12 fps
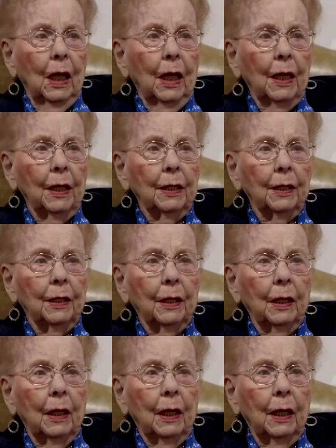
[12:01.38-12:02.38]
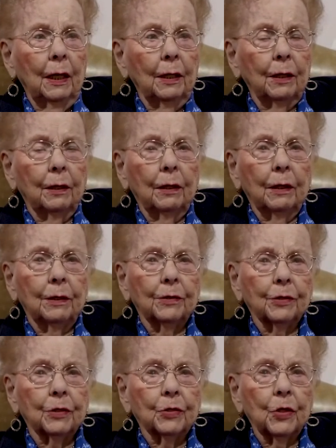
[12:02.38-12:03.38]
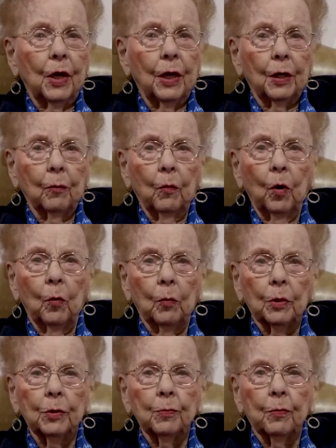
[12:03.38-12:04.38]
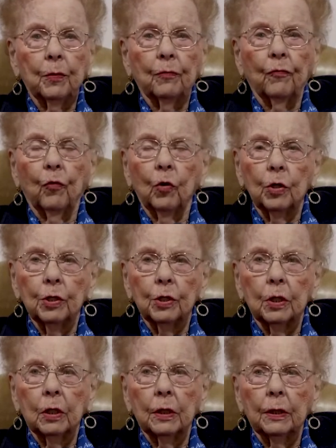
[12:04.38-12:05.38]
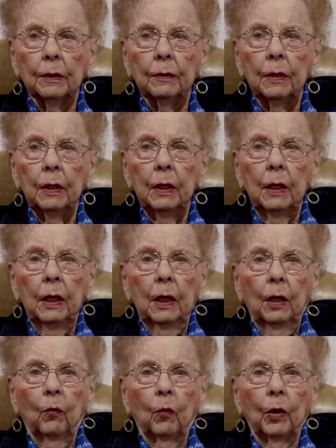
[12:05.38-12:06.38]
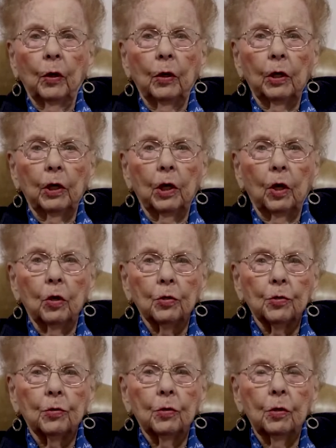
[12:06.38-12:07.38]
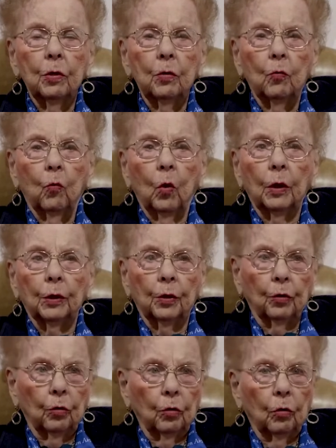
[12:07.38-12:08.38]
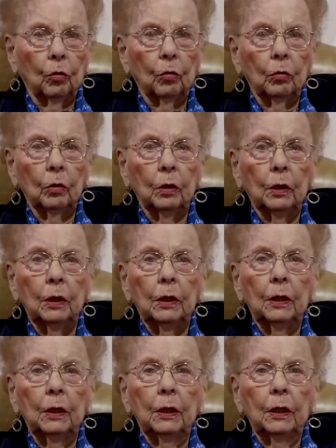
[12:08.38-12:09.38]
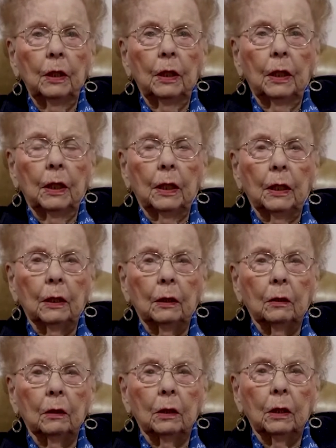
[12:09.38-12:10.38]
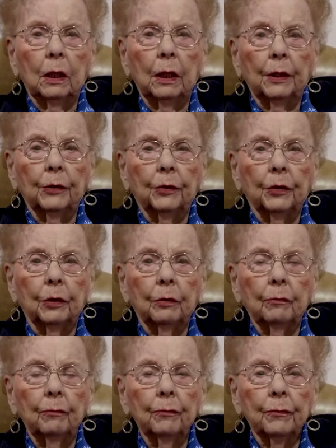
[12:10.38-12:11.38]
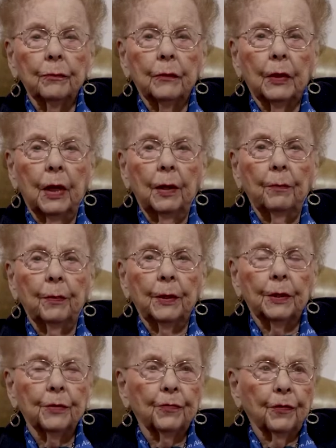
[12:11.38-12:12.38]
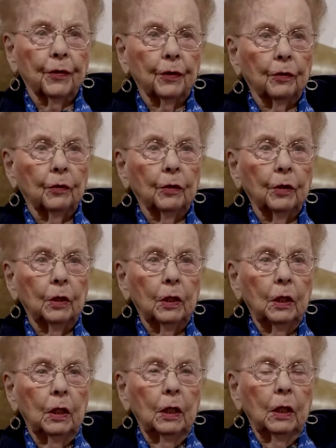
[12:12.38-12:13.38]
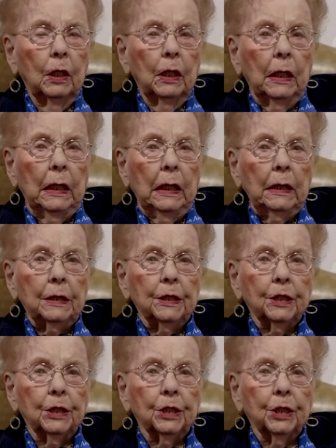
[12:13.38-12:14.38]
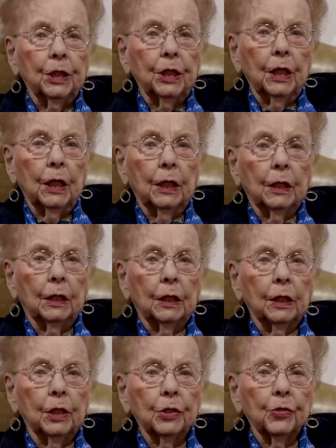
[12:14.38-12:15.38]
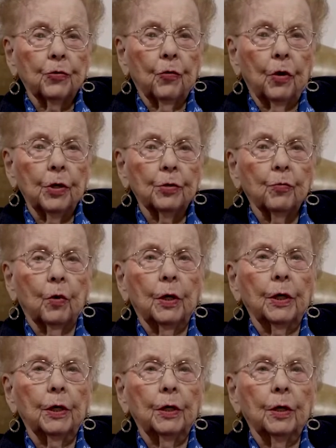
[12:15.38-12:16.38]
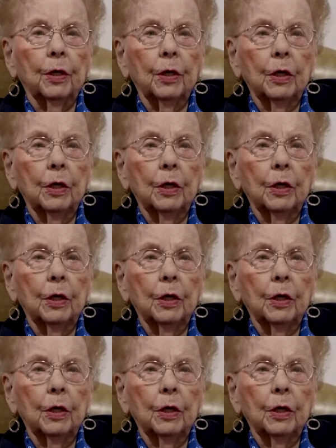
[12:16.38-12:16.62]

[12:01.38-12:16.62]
it had its exciting moments, but fortunately we only lost one girl at Biggs Field. She had just graduated